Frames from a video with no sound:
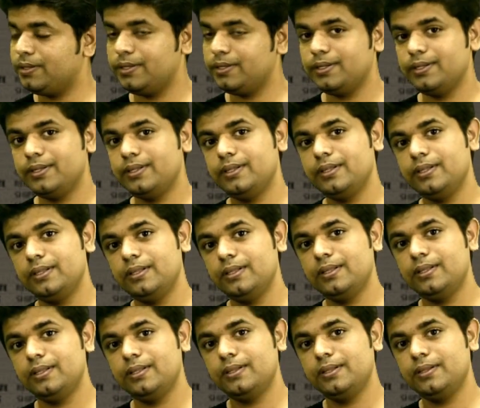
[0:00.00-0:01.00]

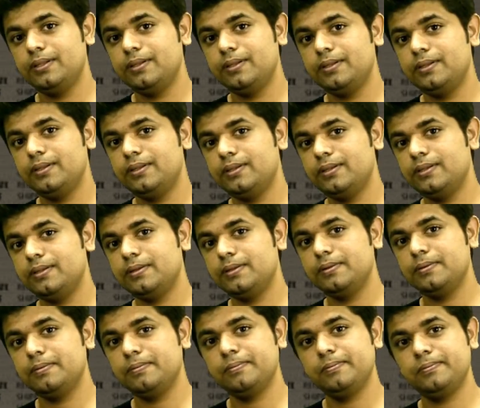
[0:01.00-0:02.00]

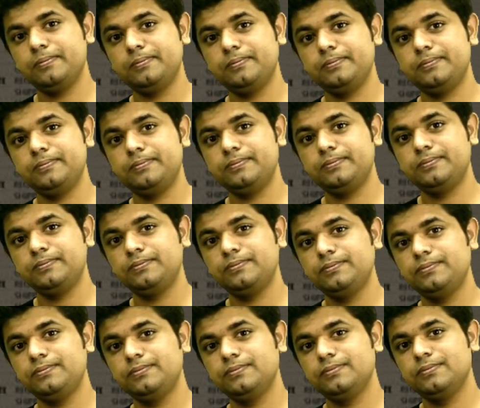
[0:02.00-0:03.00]

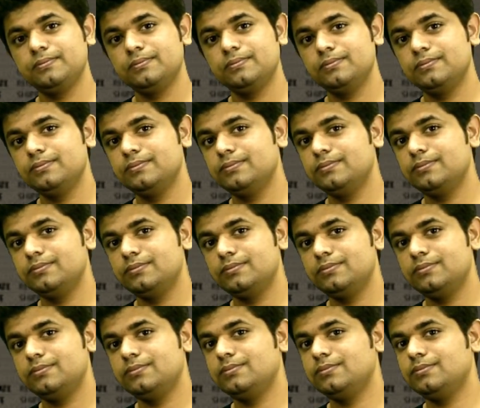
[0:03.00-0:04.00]

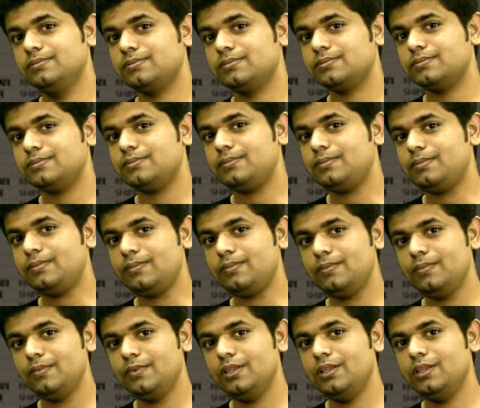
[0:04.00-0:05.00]

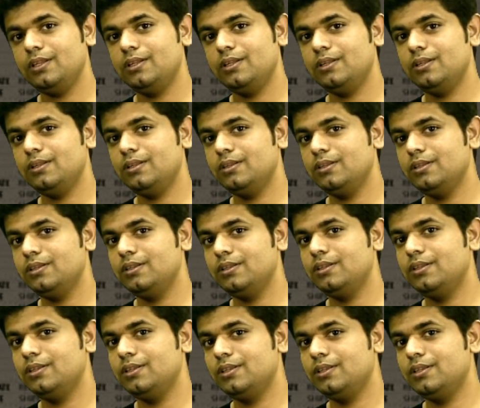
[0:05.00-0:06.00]

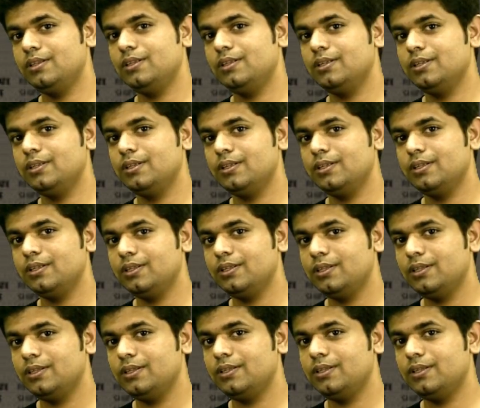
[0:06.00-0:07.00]

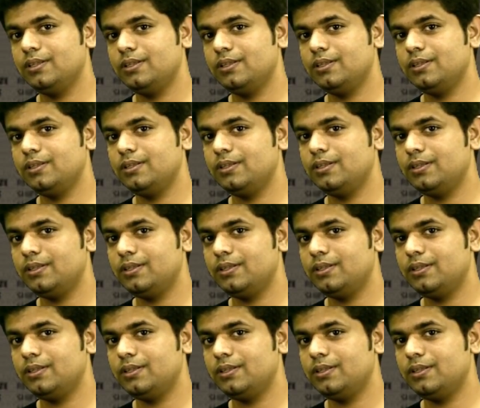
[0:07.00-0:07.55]
(silent)